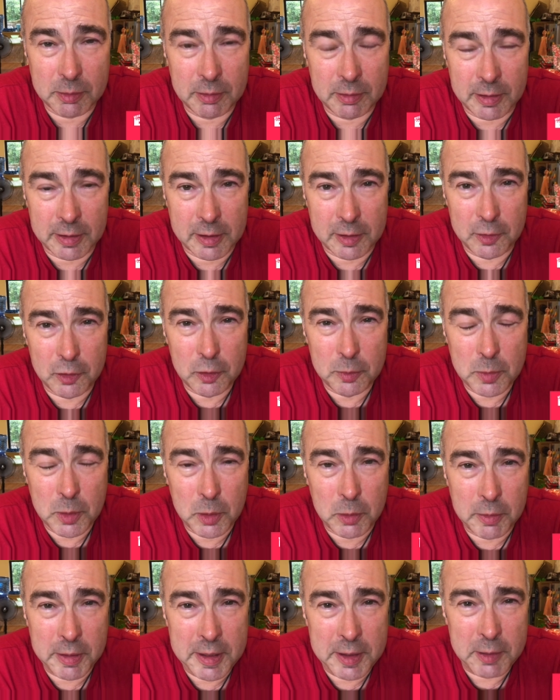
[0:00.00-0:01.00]
like a normal
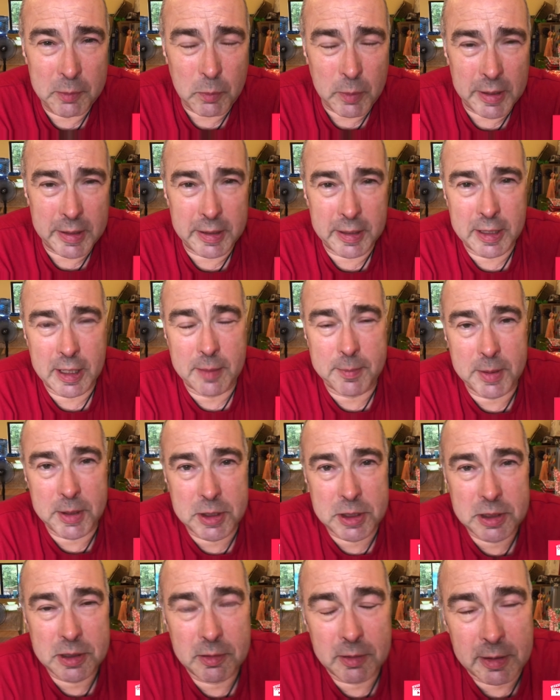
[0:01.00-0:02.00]
green white
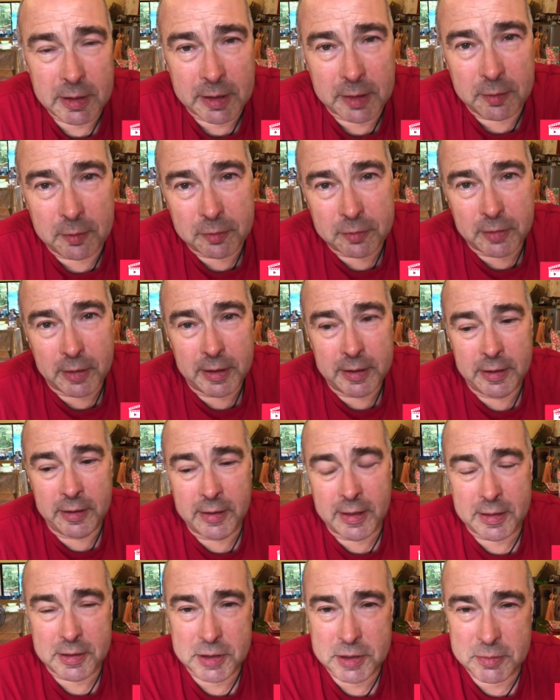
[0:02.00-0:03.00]
cabbage, I can find, and
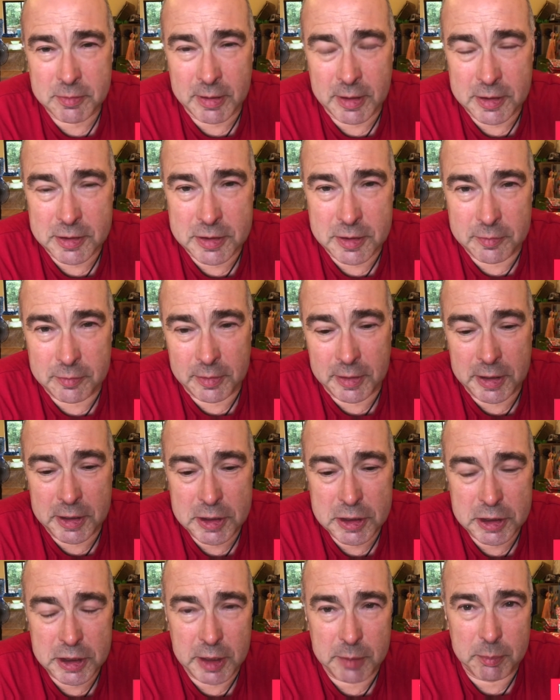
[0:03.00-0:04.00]
that's relatively
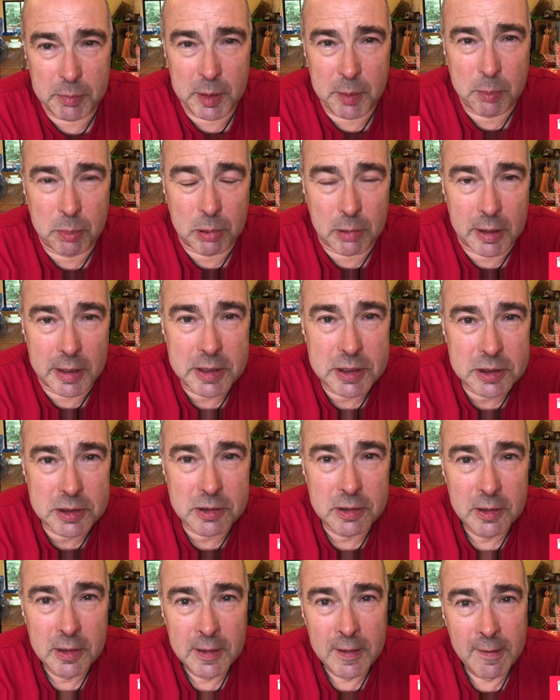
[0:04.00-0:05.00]
cheaply priced,
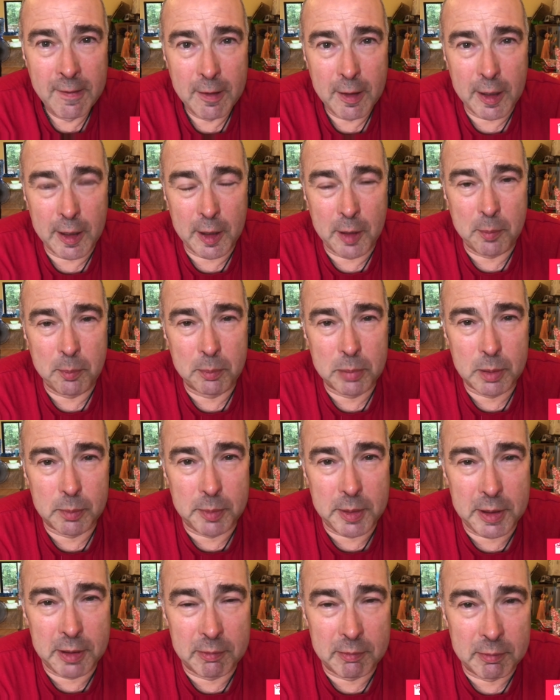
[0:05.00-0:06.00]

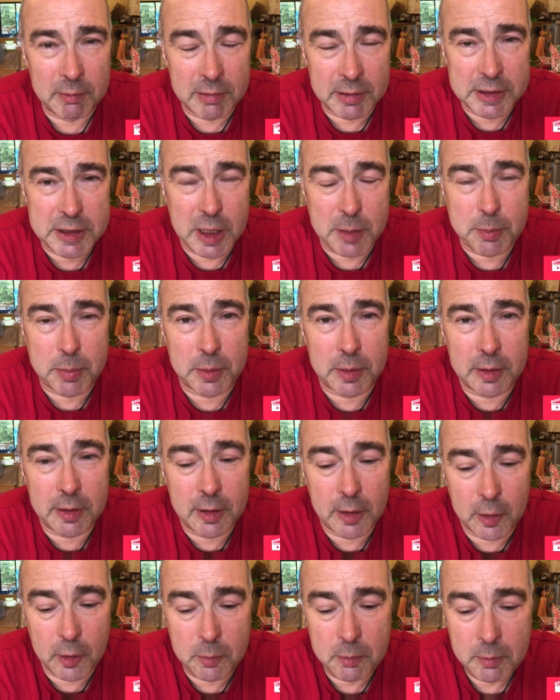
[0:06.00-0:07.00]
probably cheaper than
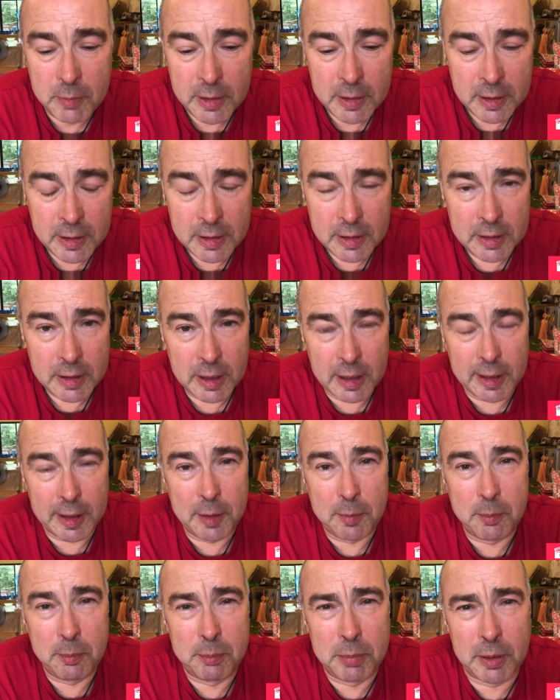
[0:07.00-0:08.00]
home.
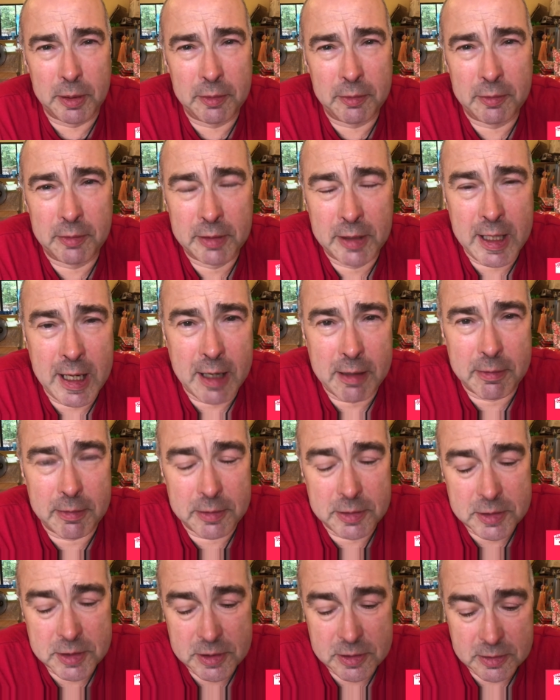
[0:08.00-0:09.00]
But
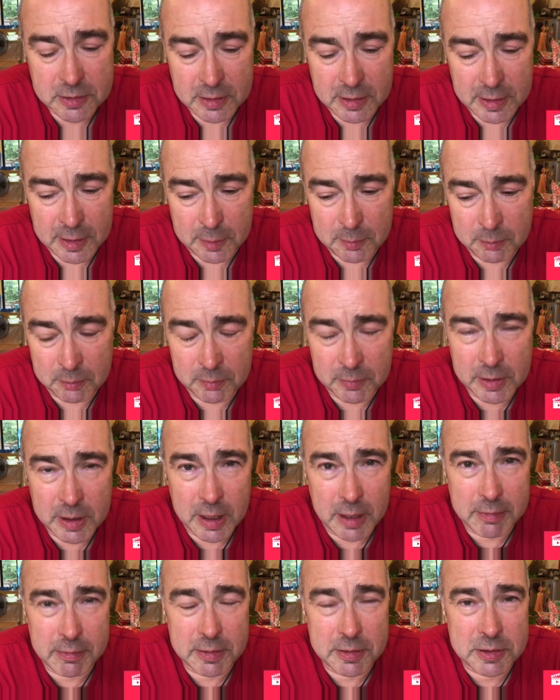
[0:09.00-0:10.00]
carrots,
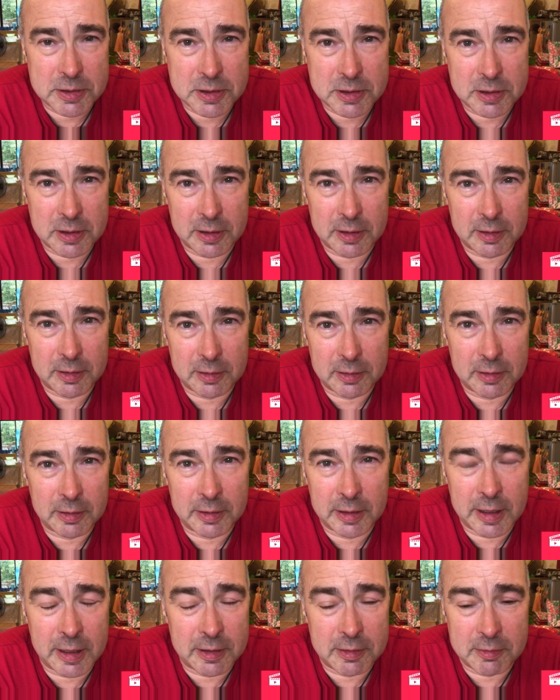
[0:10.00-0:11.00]

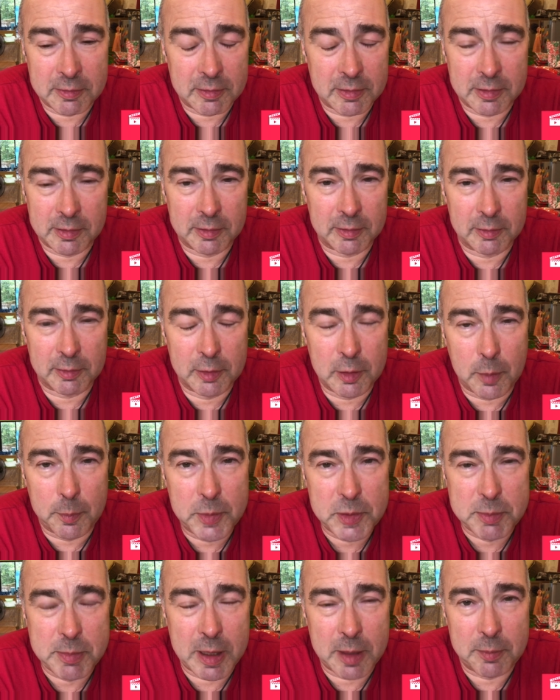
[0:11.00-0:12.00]
again,
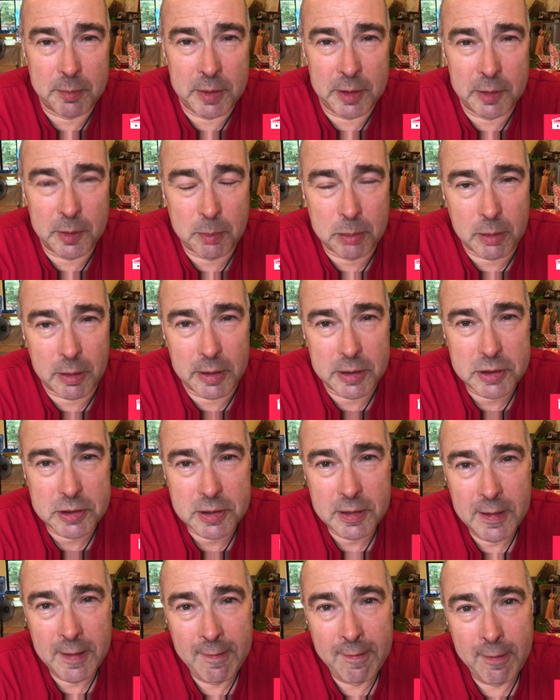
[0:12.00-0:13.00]
gobsmacked me in the price.
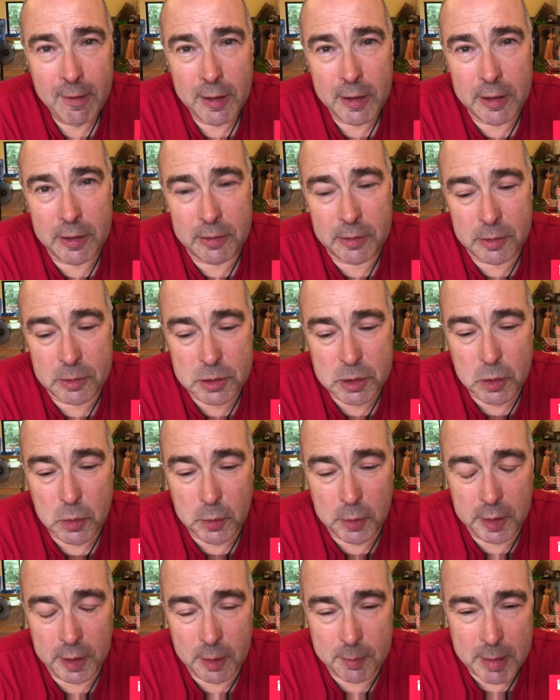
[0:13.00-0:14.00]
You're
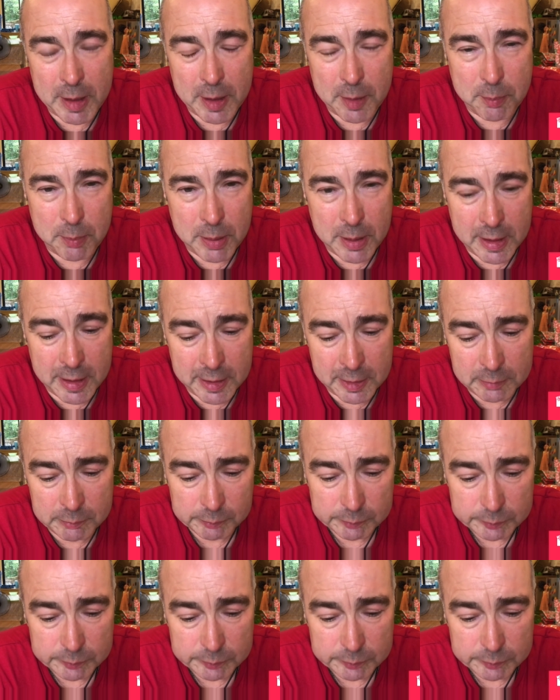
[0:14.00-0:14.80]
talking about paying